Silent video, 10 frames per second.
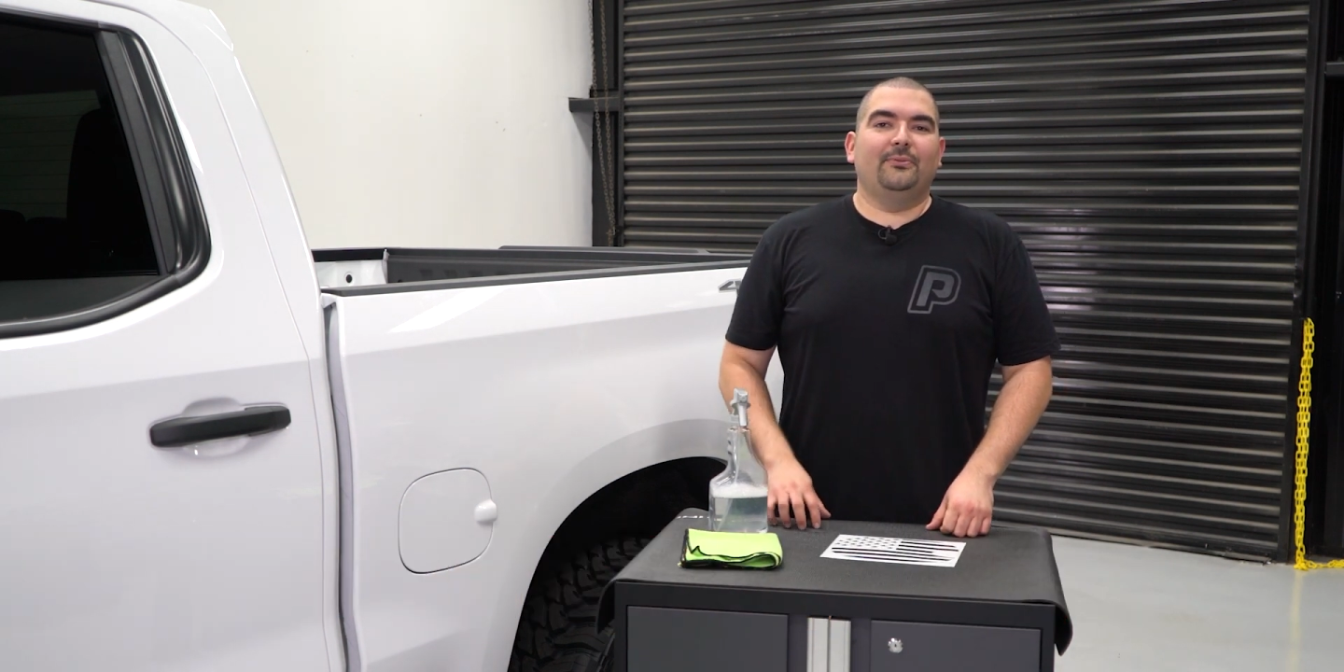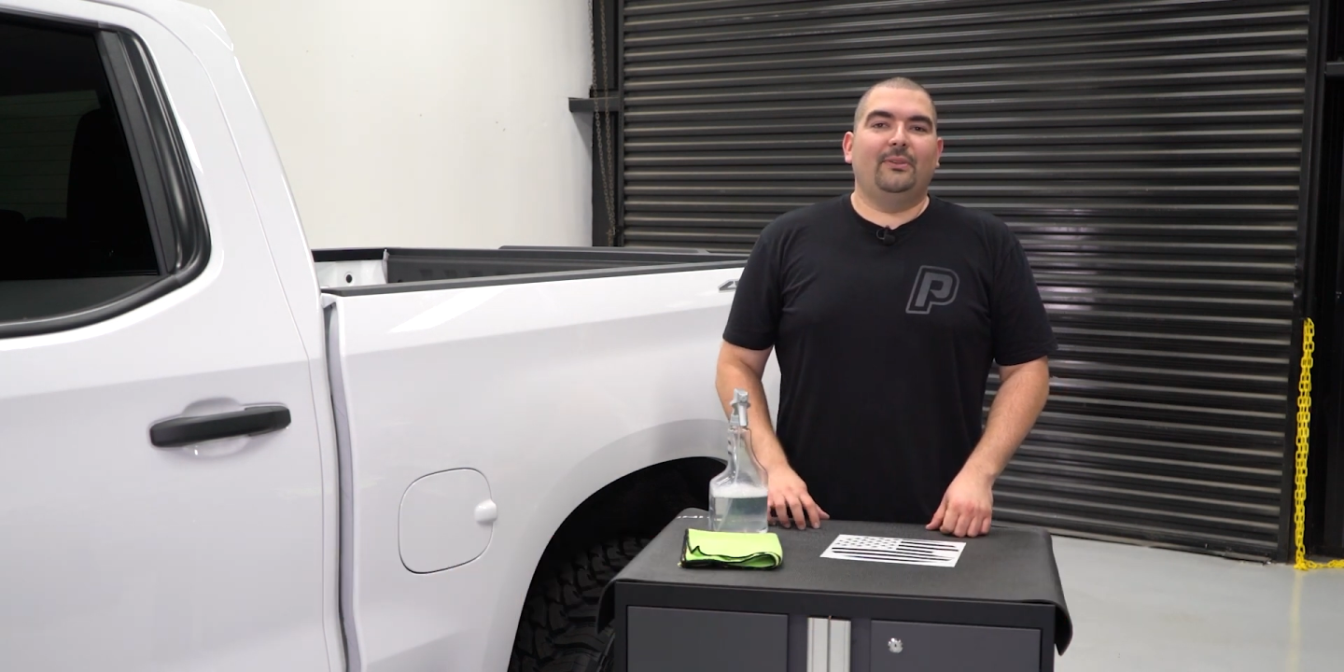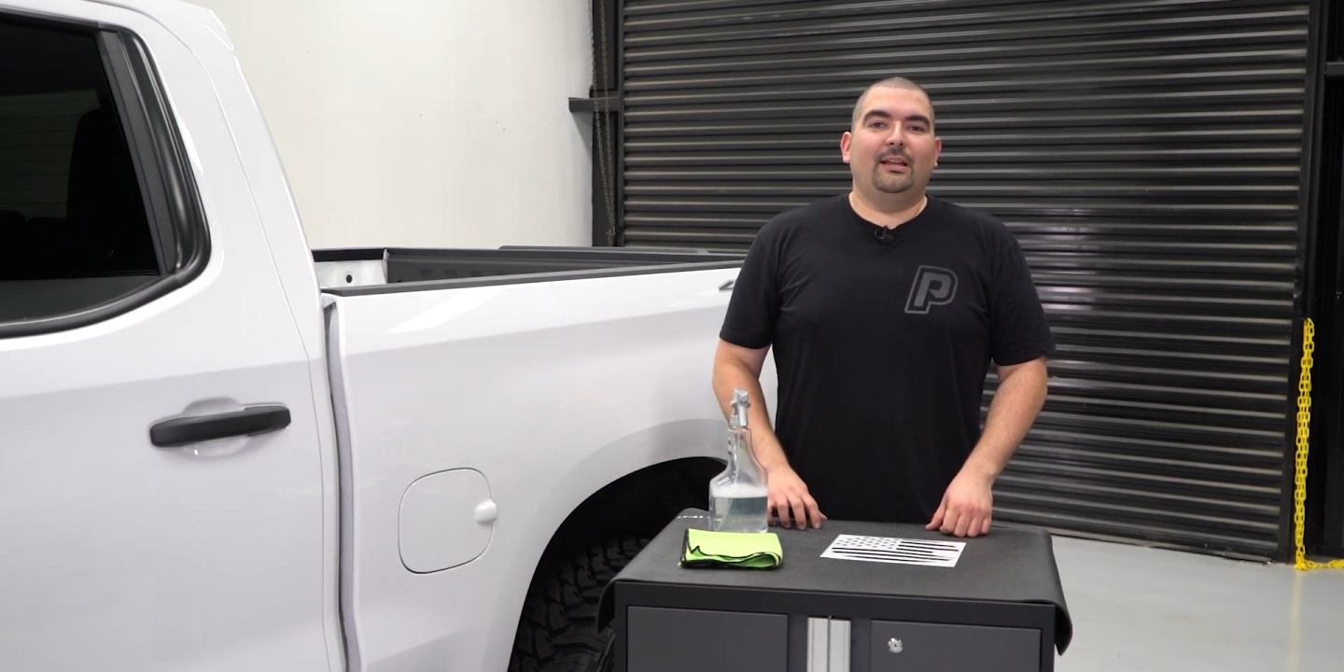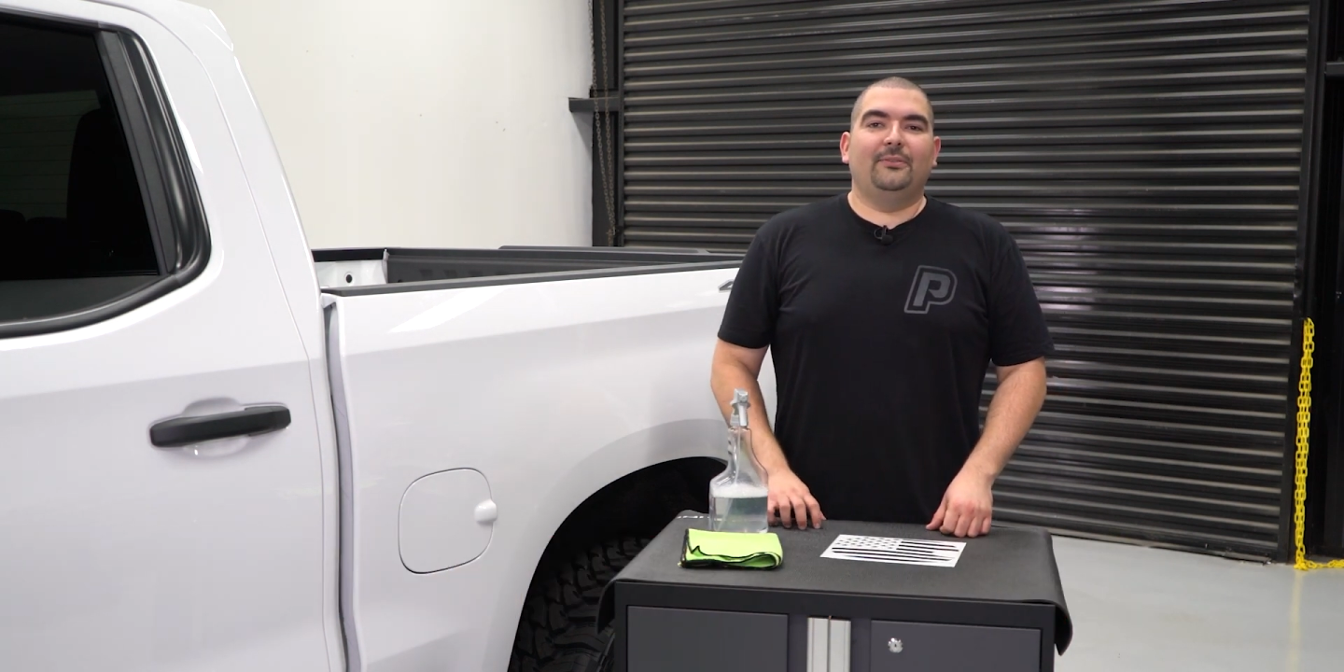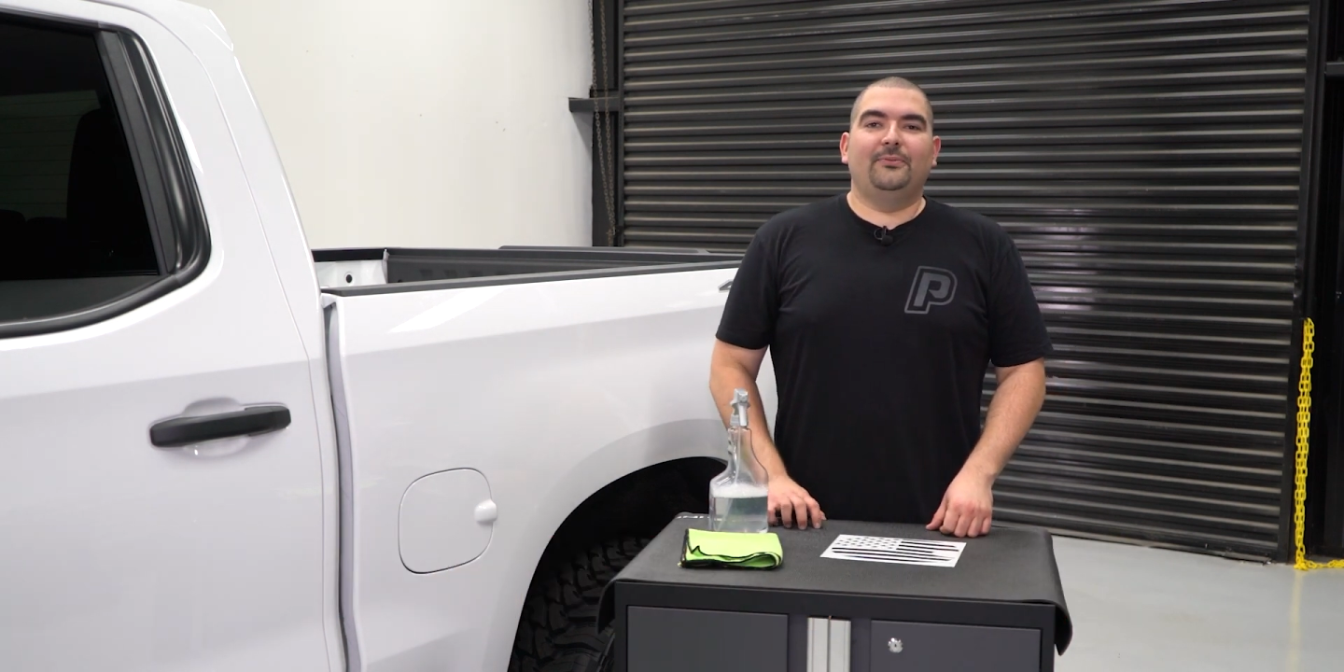
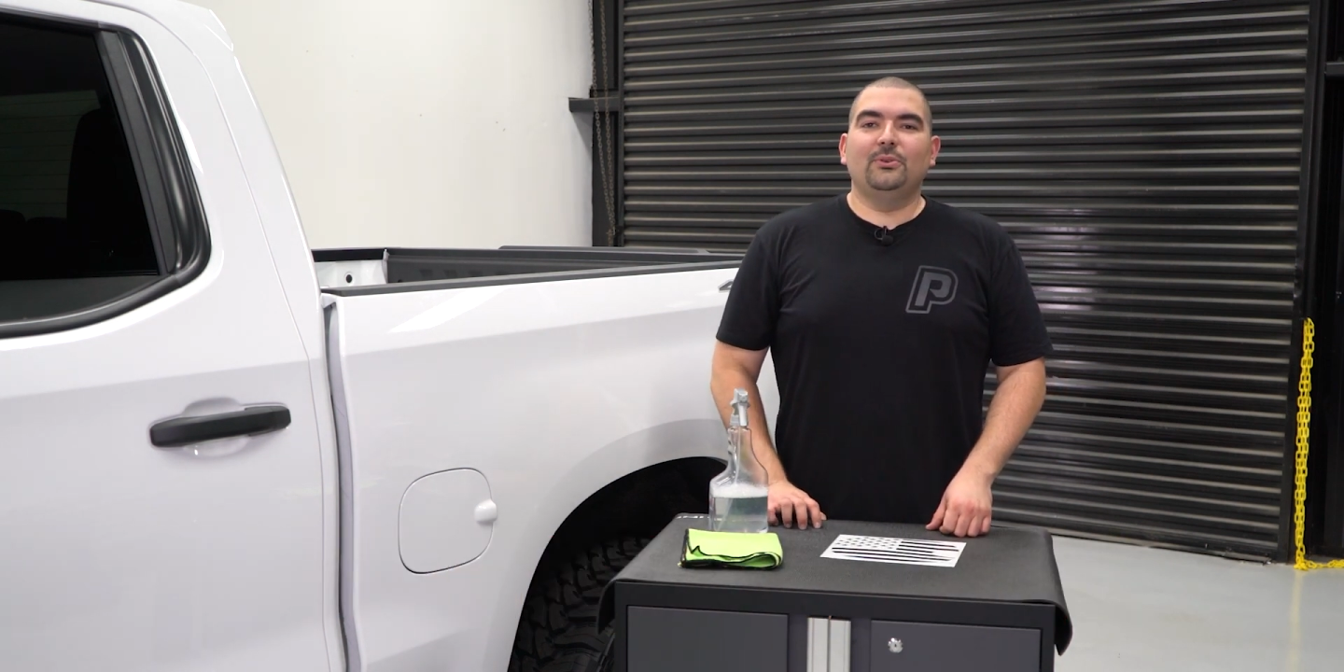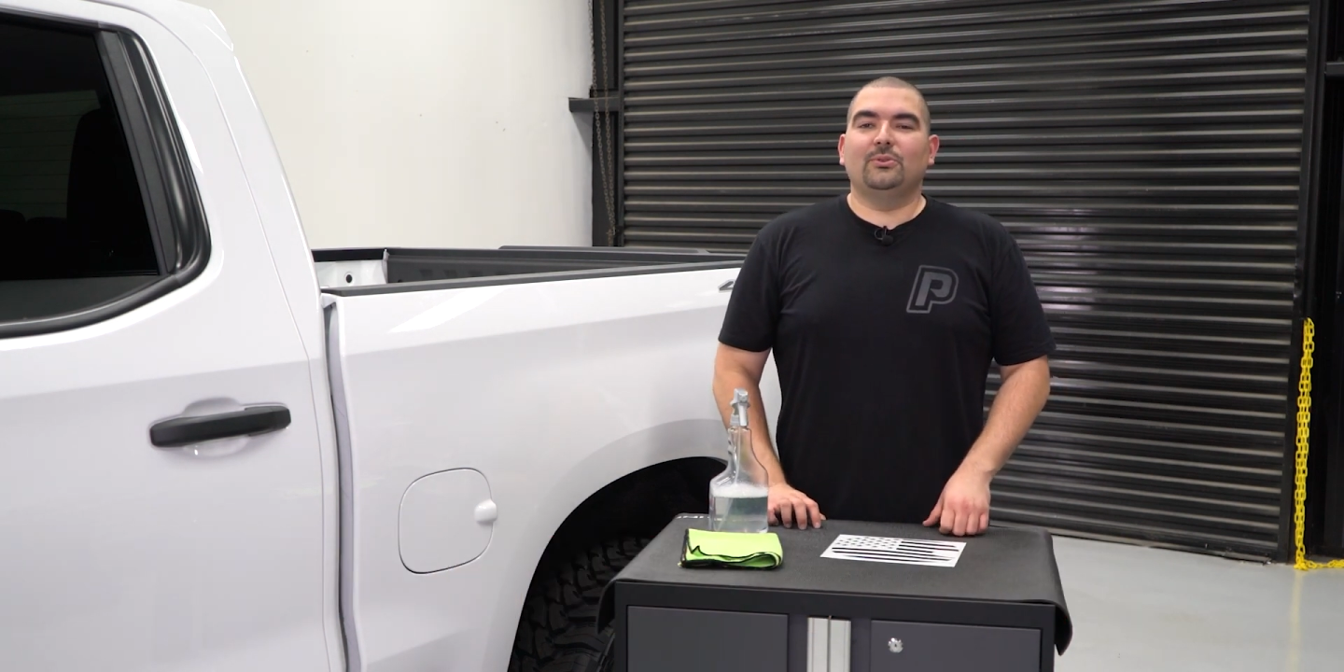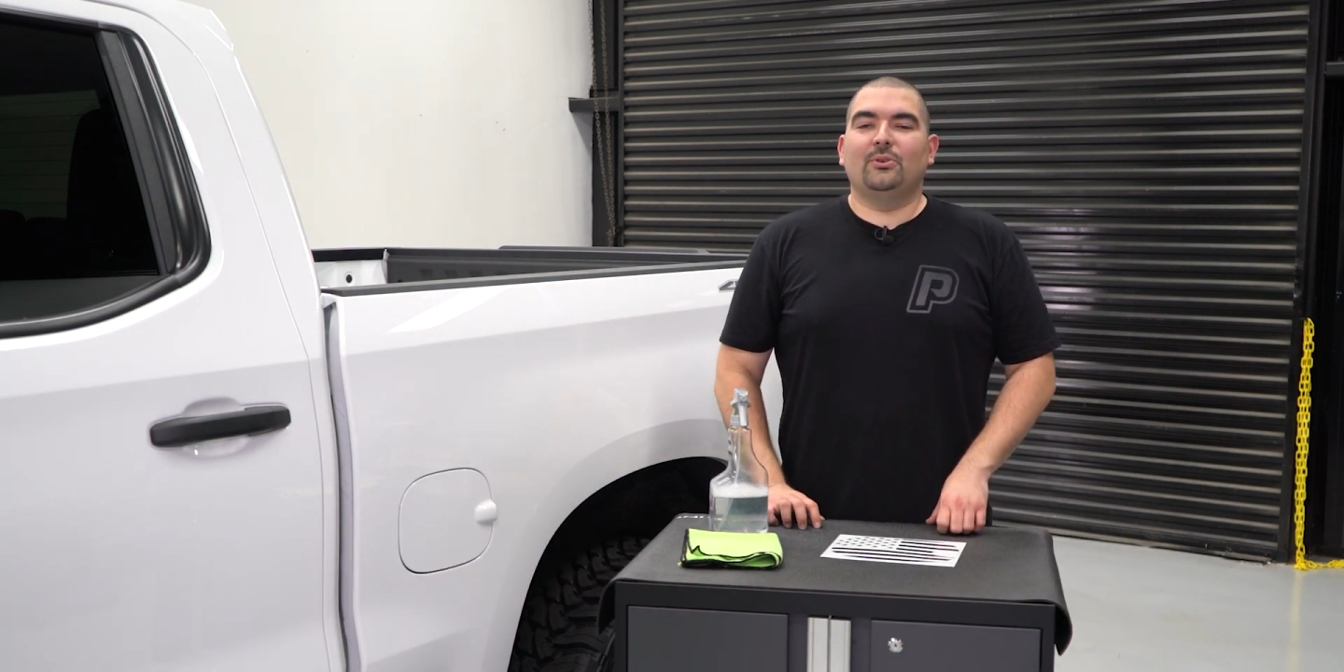flag fuel